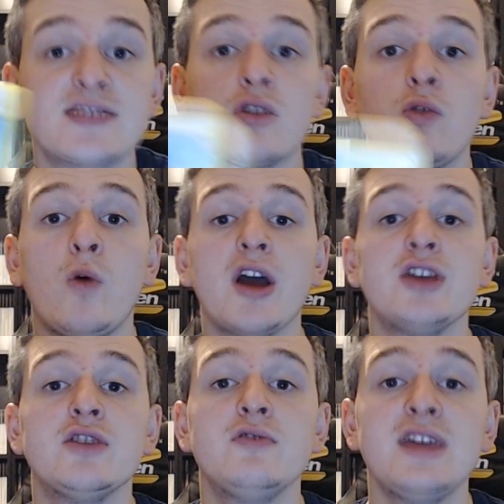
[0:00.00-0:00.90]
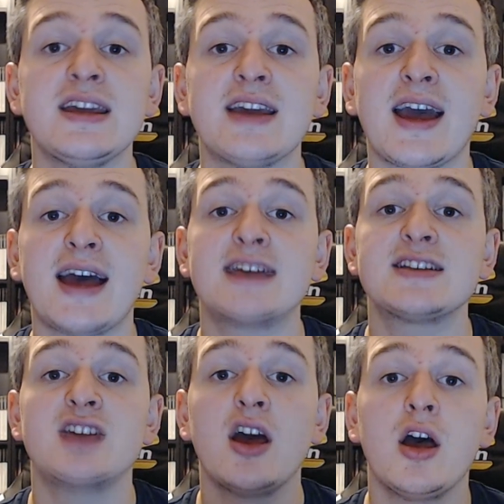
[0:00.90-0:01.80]
is quite unique,
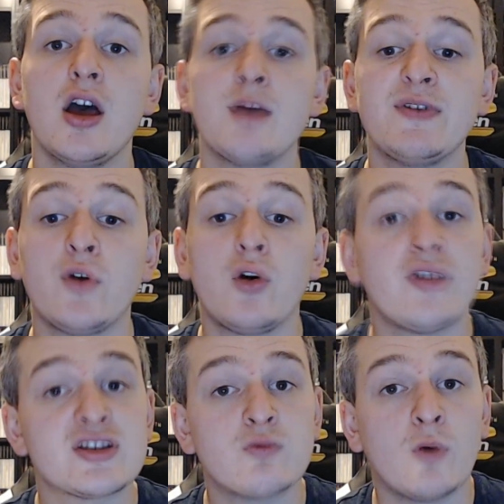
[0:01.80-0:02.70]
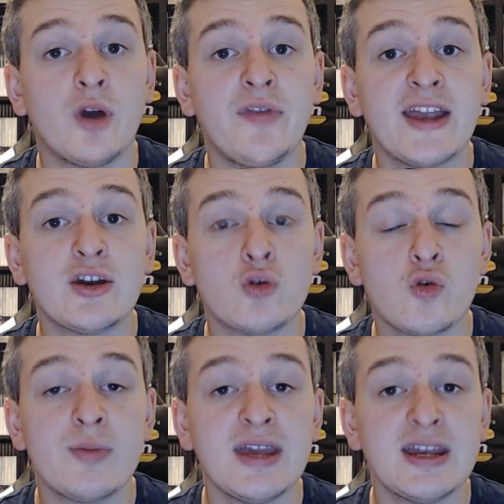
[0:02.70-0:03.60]
as before this one, they'd
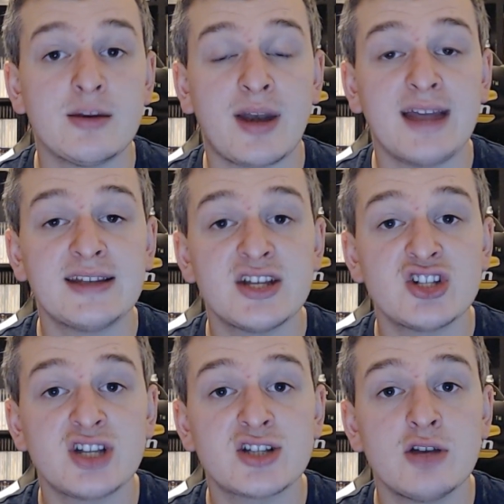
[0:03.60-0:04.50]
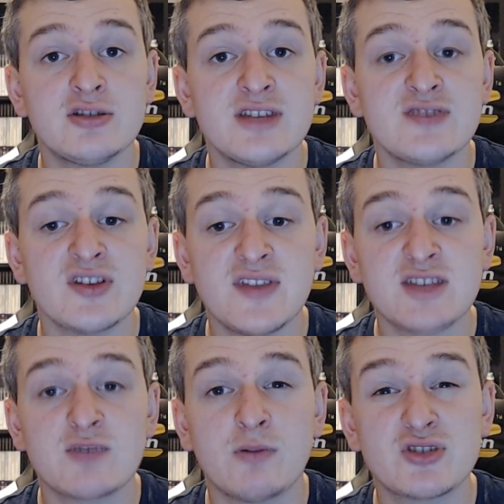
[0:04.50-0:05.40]
all been PlayStation exclusives, and
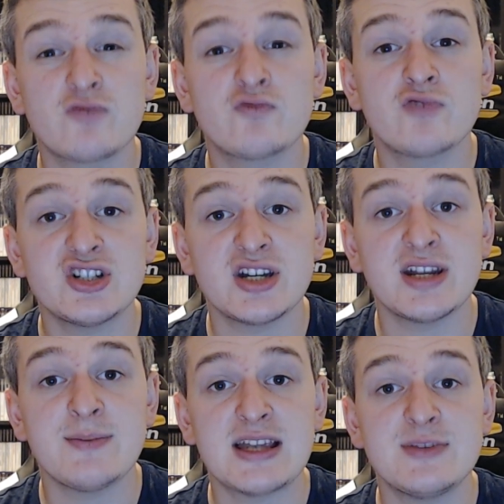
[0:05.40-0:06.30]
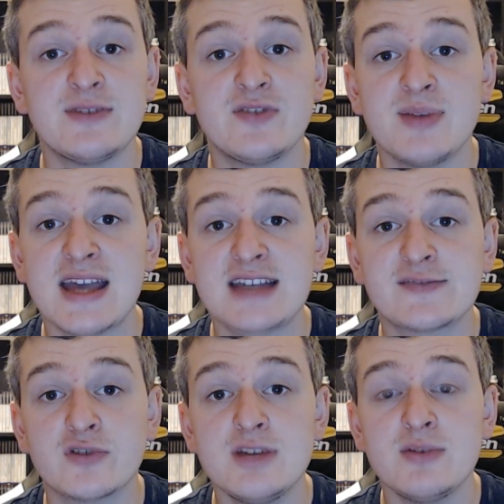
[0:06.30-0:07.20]
this one was originally meant to be for the
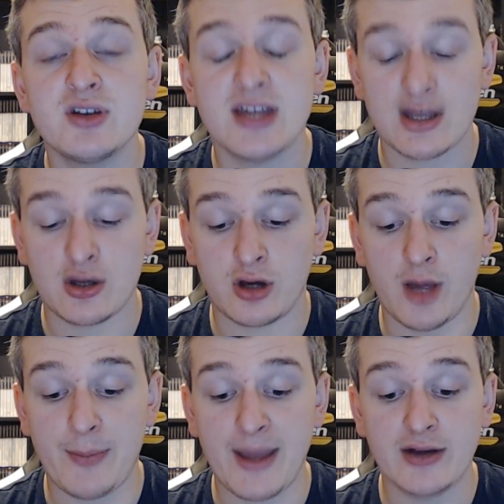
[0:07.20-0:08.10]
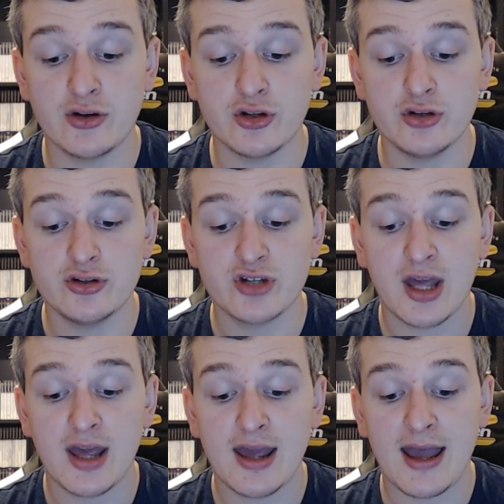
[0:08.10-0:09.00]
PS3, but it got abandoned,